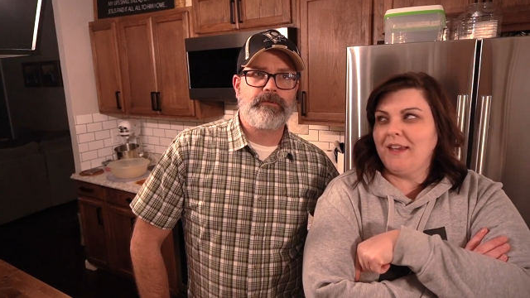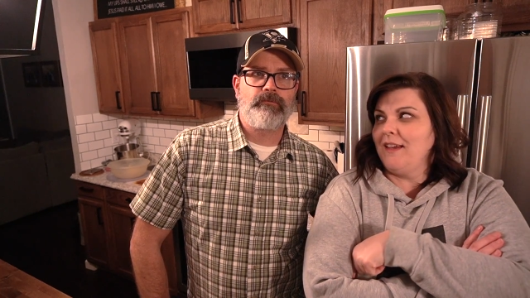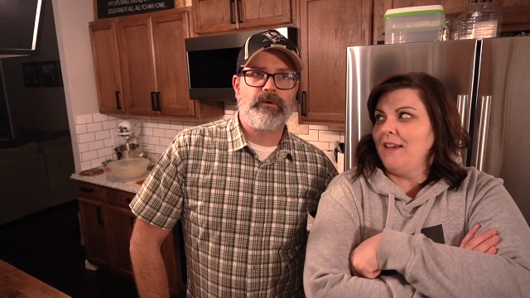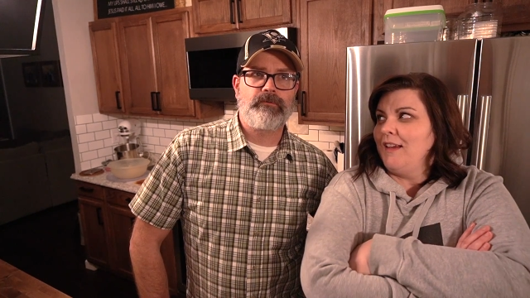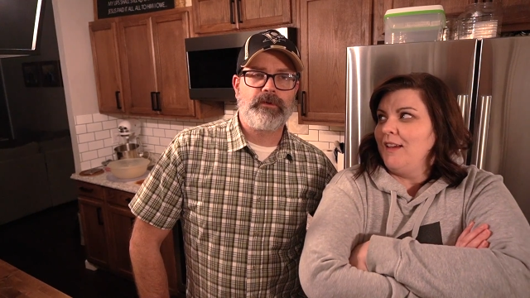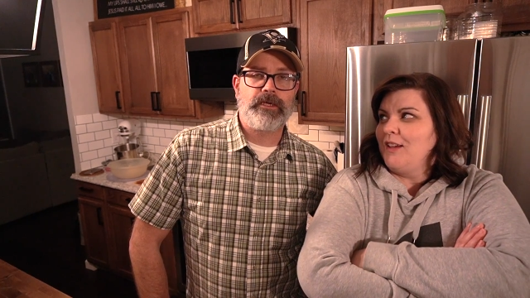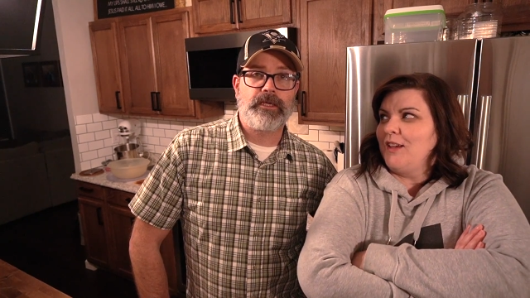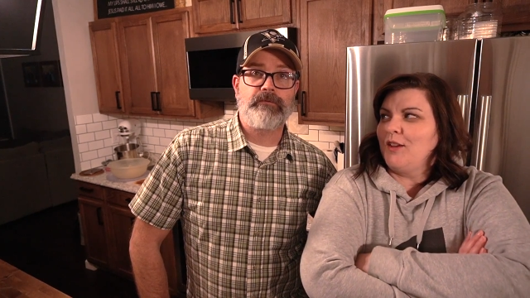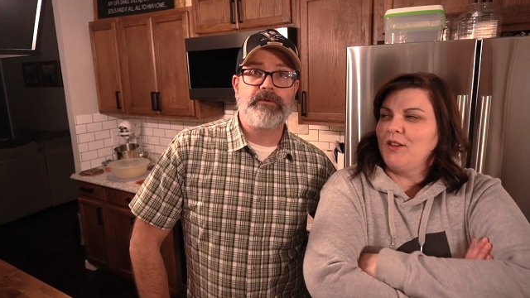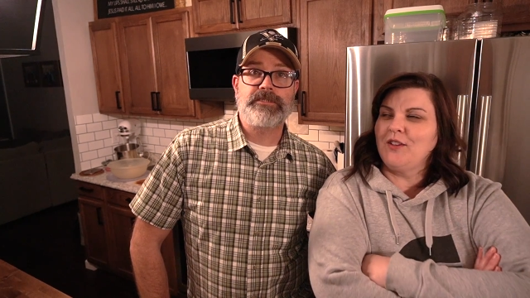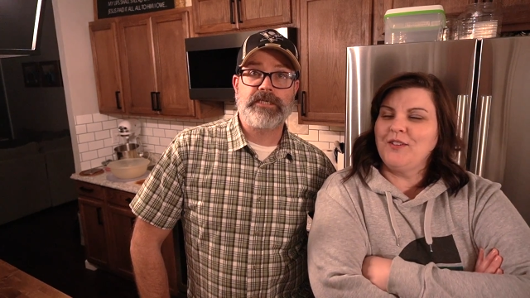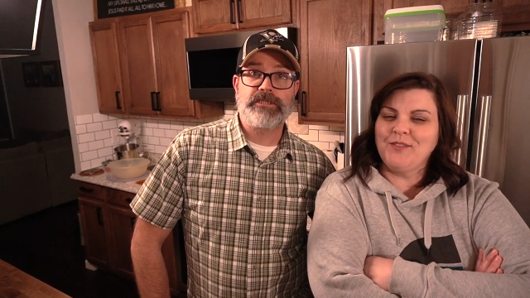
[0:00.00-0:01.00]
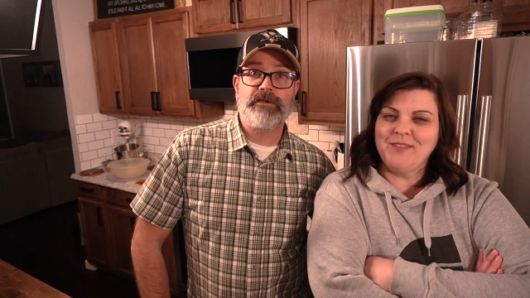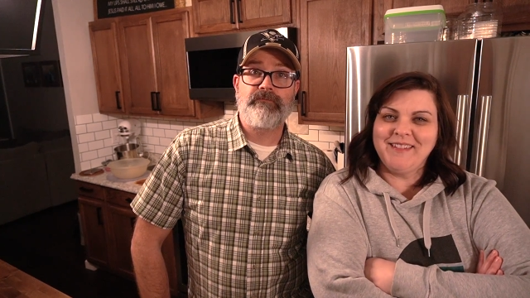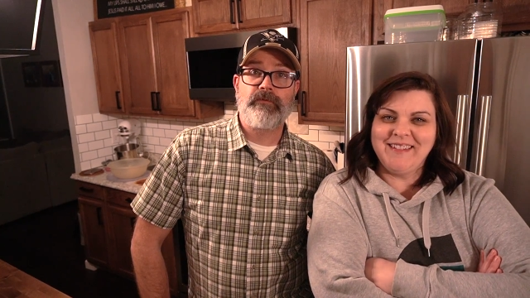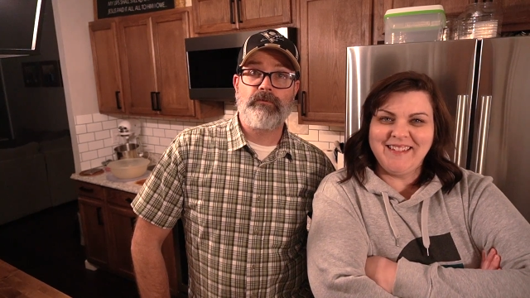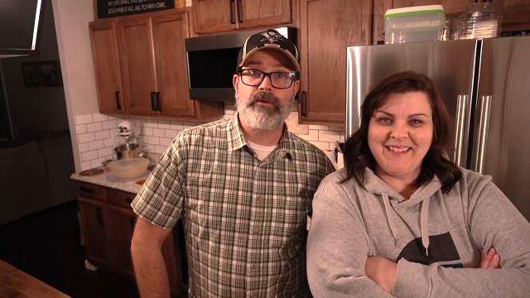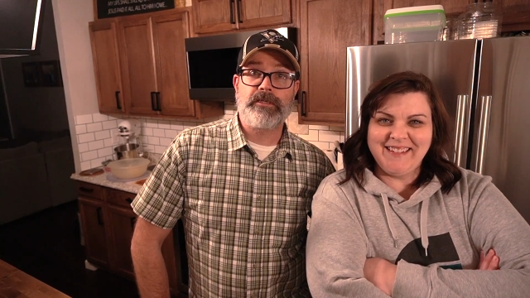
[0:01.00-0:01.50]
Speaker 1: One week. It was actually a
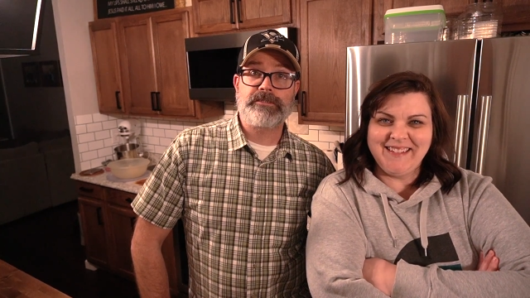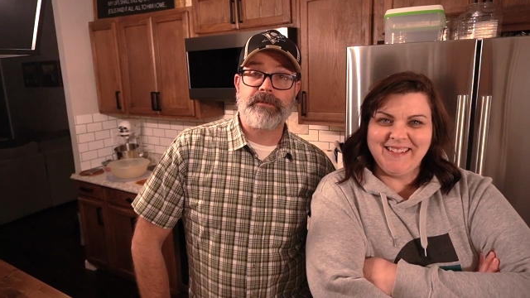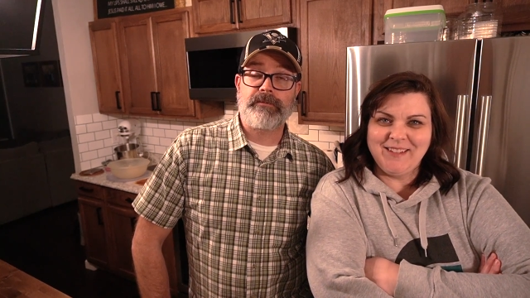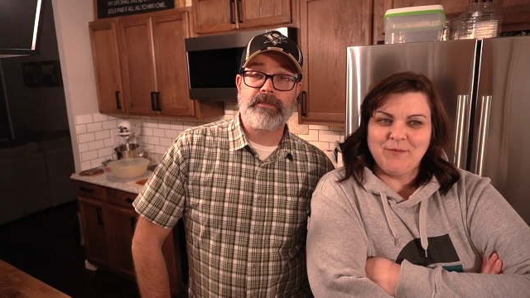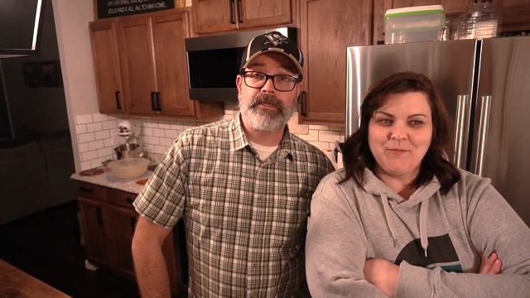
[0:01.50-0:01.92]
full week time.